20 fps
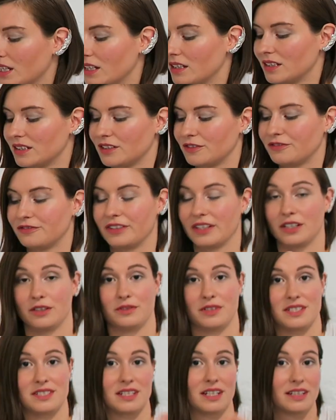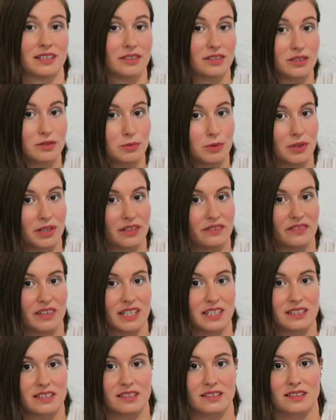A lot of fellow designers were
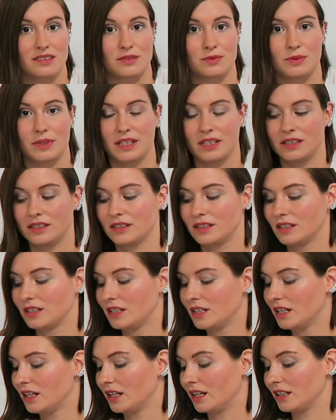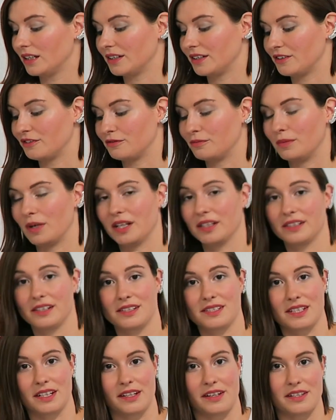invited as well, a lot of
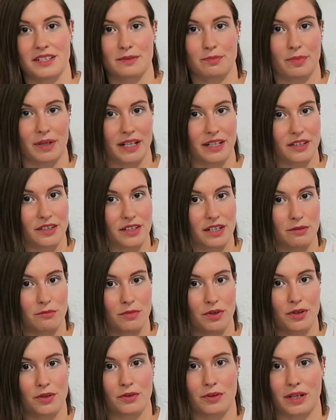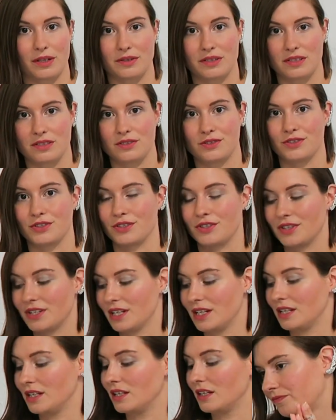models that inspired him throughout his
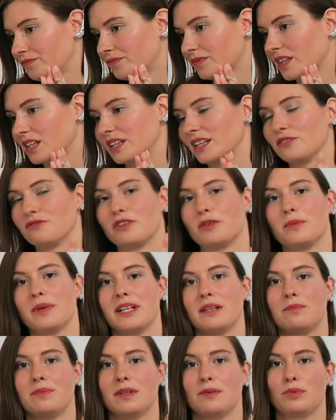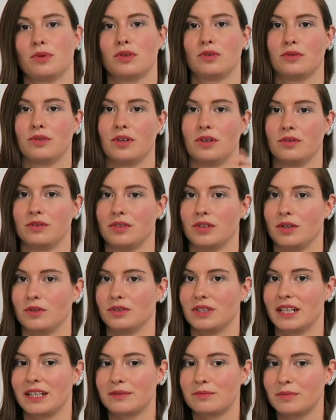journey. Now, for many people who don't
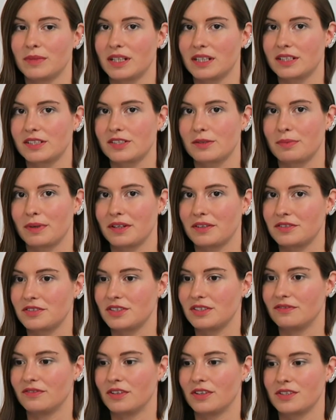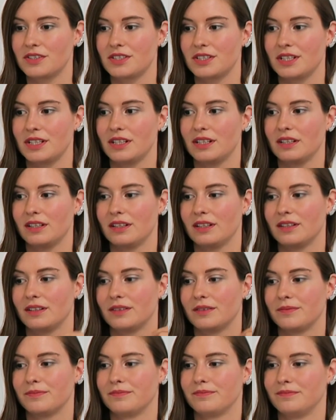know that much about Givenchy,
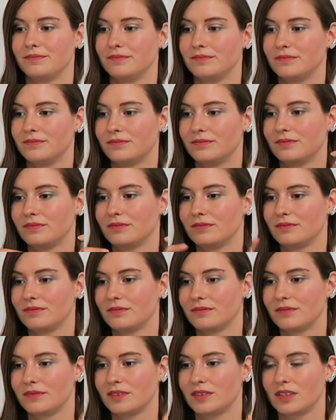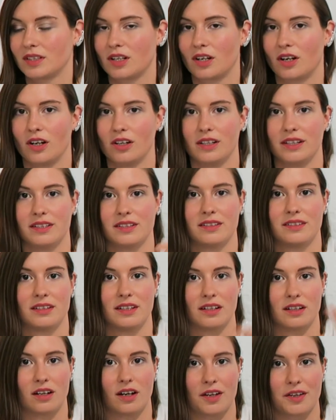call it
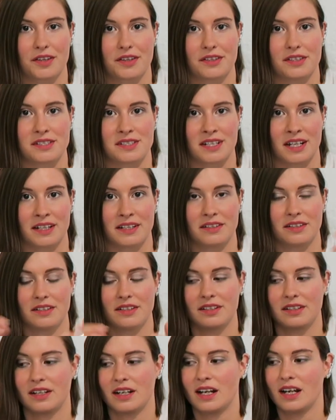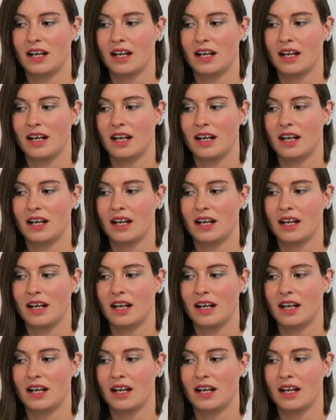the goth designer.